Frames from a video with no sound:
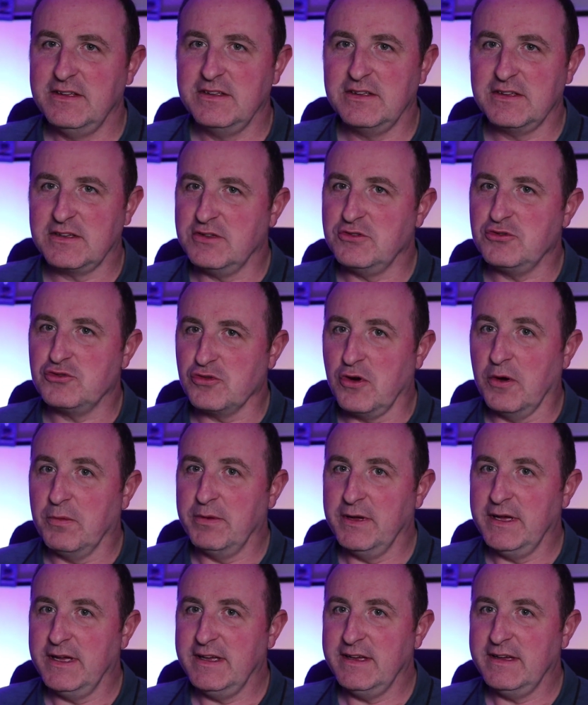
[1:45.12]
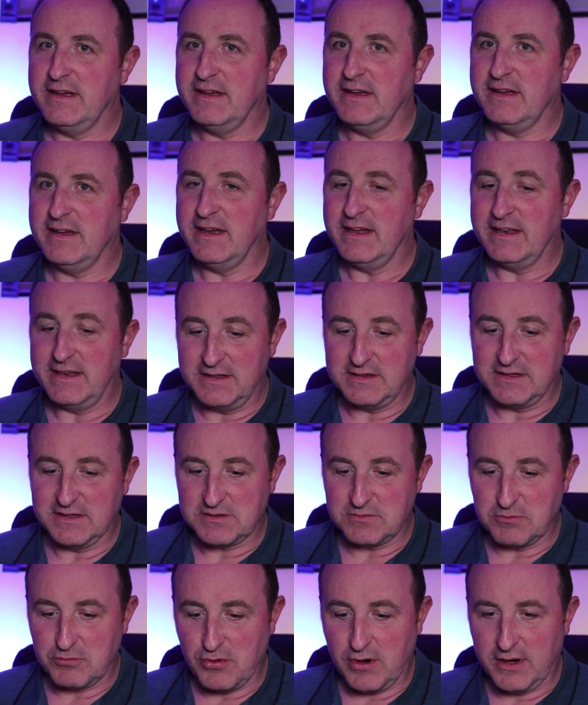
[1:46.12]
You can drop it and it
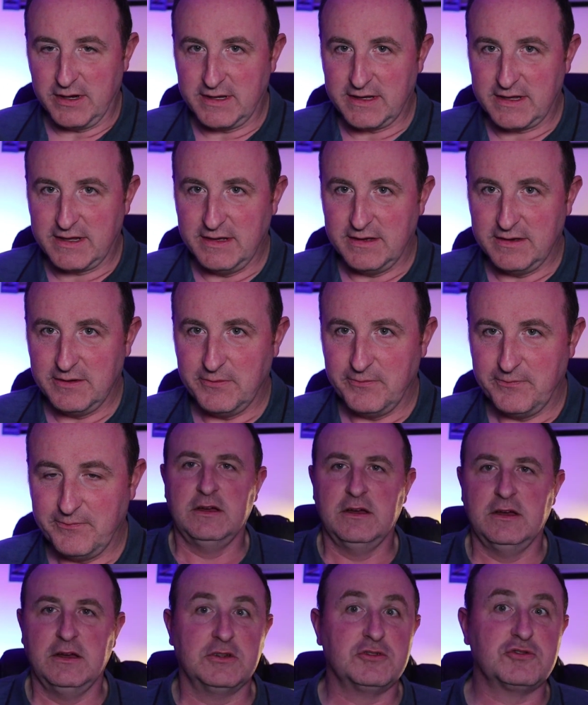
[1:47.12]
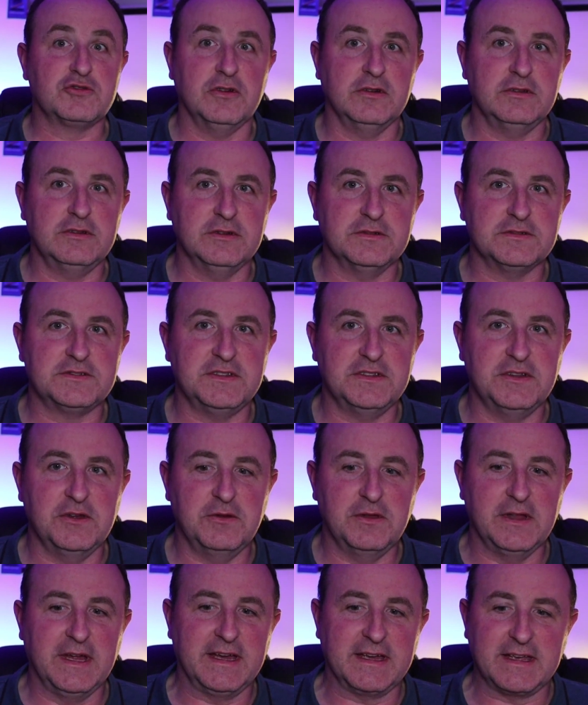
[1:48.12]
doesn't break. Try not to
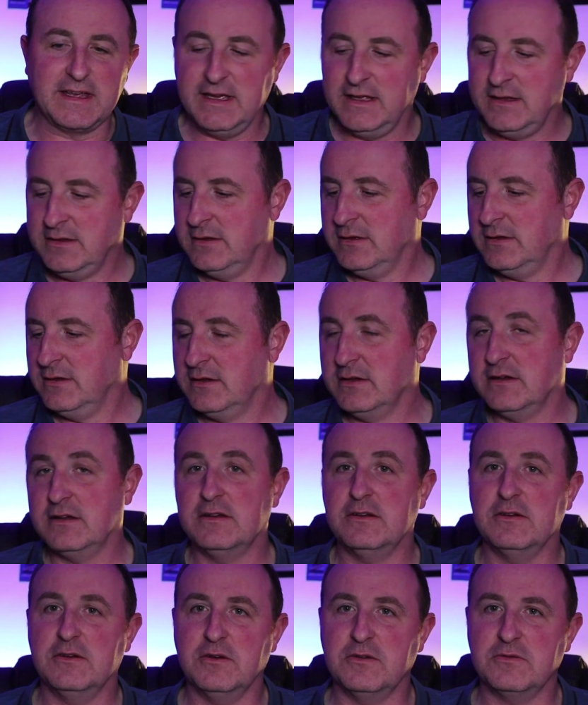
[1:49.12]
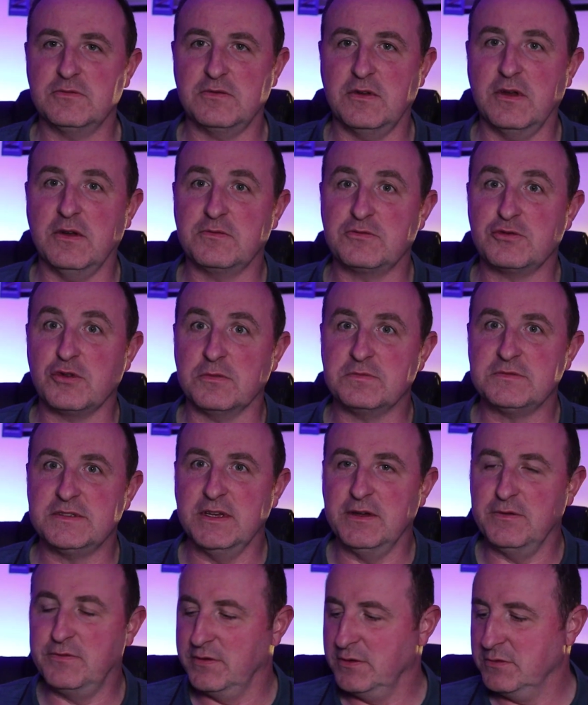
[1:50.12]
do that again. I've dropped
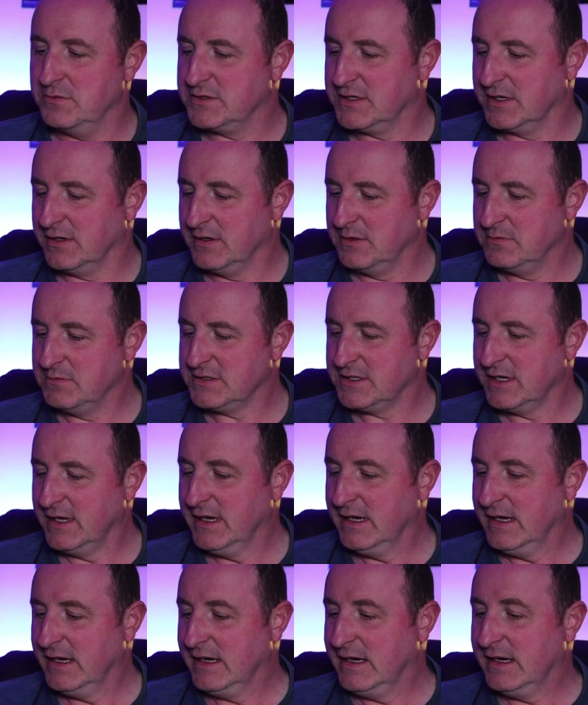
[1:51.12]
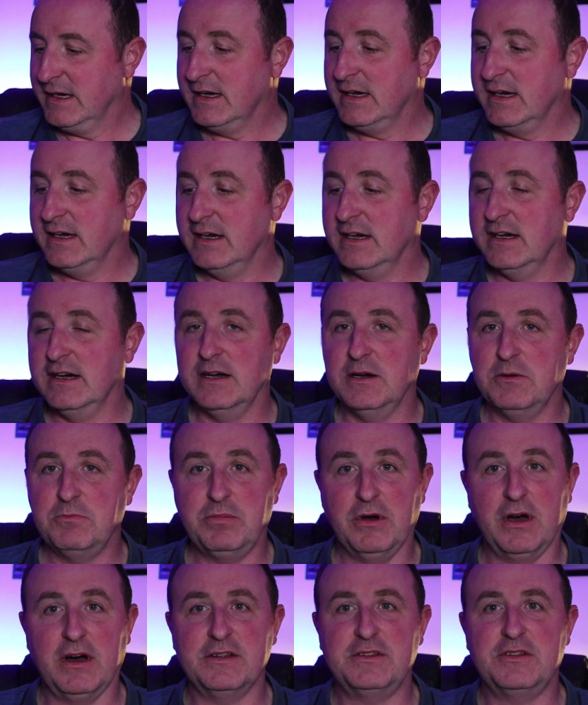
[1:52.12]
it a few times,
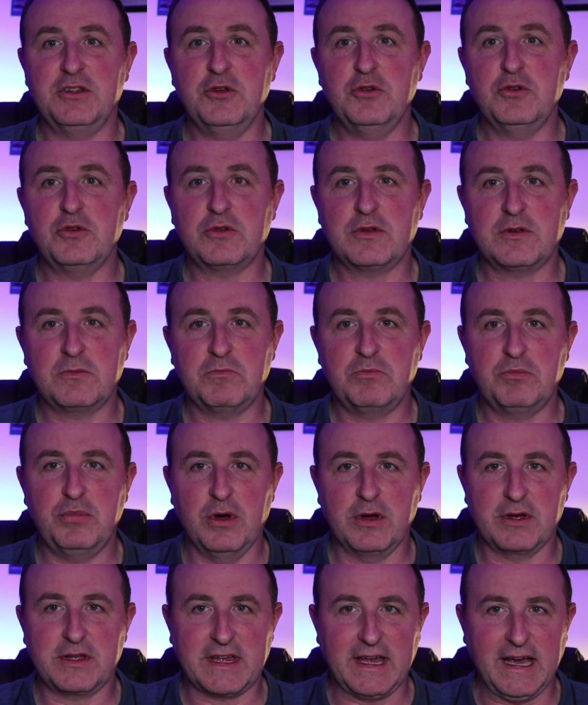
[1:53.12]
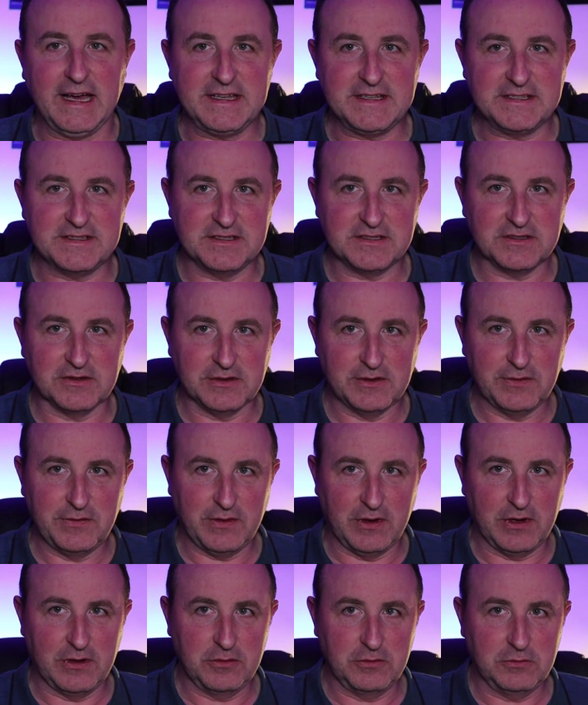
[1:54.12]
but I do put cases on the
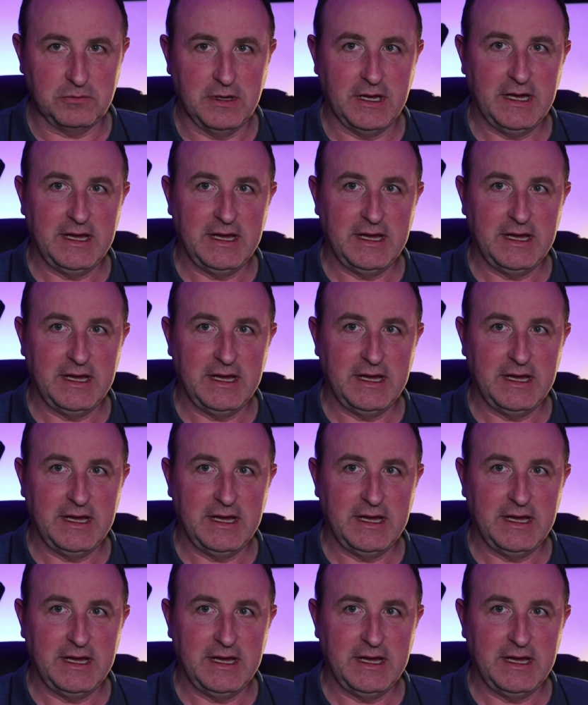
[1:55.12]
phone.